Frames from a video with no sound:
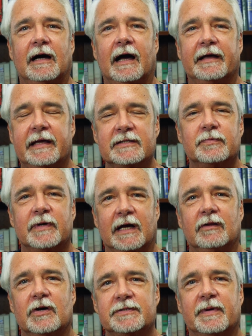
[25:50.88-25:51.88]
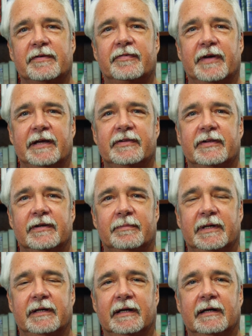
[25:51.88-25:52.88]
I guess, when I lost my faith in the
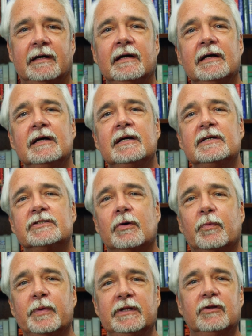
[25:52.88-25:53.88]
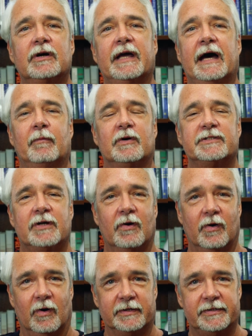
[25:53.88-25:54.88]
media. So when we look at what's
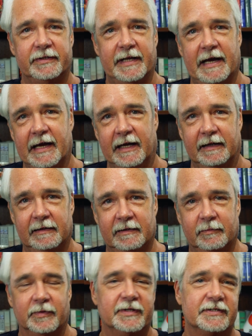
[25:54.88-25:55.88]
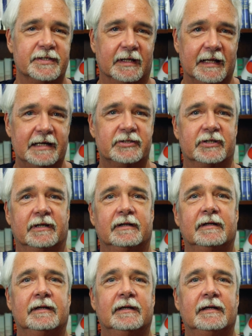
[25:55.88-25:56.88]
going on today with this election
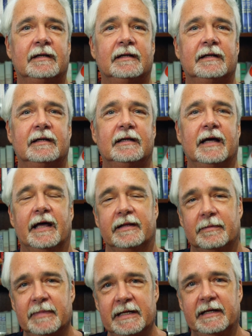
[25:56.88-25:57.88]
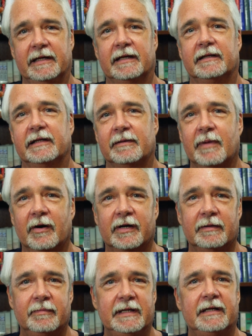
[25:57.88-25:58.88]
and the media and the
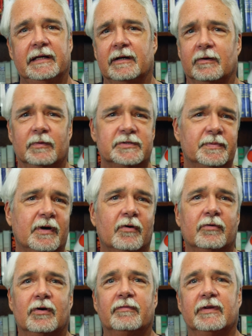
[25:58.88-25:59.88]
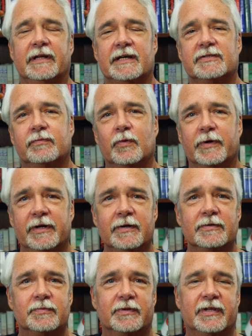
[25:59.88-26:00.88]
American media, what's been going on over the last 4
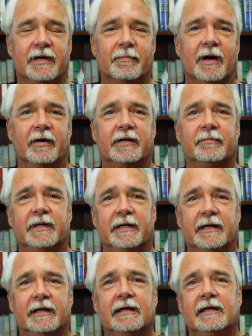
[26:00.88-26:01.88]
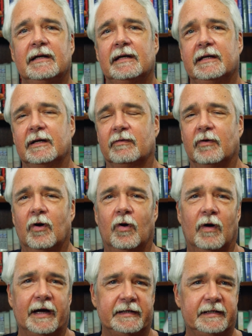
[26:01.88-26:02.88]
years with the American media, you know, the
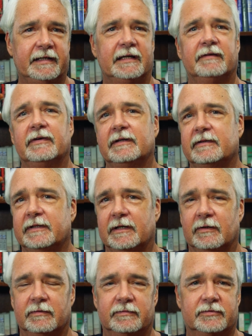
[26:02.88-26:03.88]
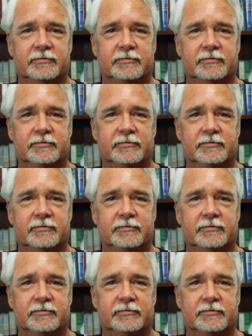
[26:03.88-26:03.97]
whole idea that, you know,